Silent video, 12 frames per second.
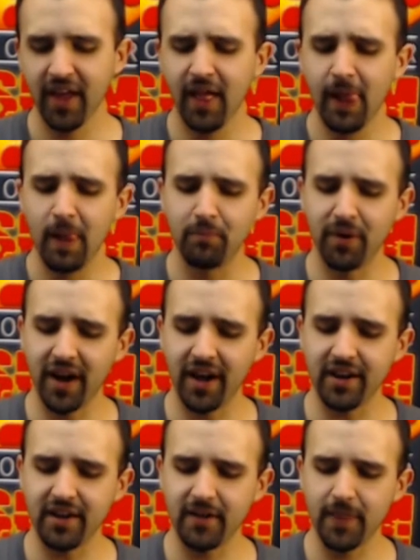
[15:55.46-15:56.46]

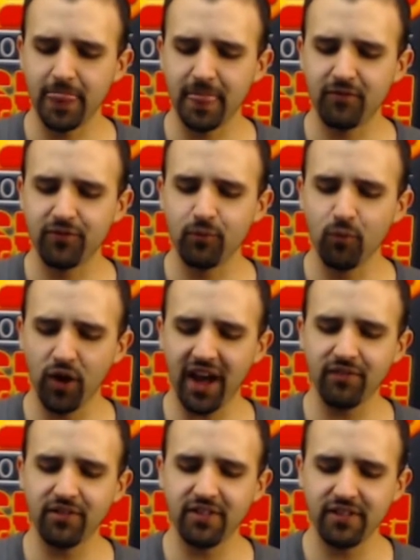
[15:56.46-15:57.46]
But from what I've
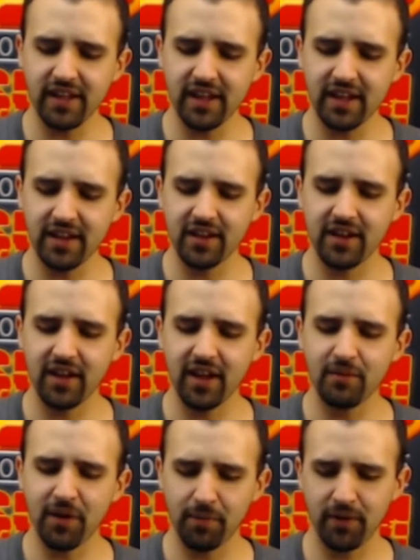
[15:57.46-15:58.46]
seen in
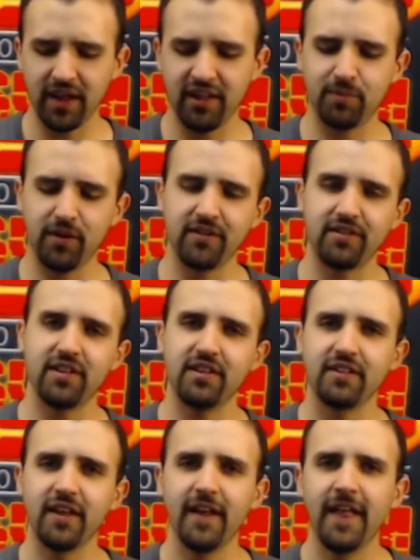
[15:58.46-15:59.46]
my play experiences,
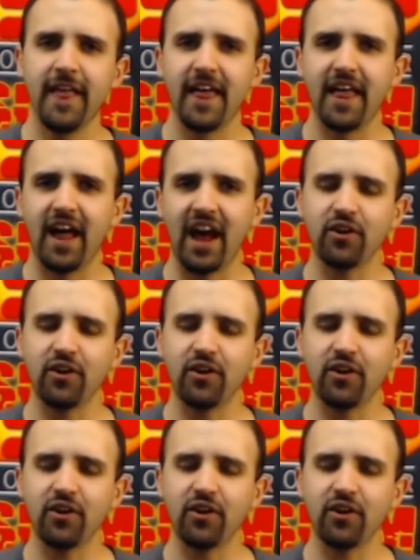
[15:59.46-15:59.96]
I don't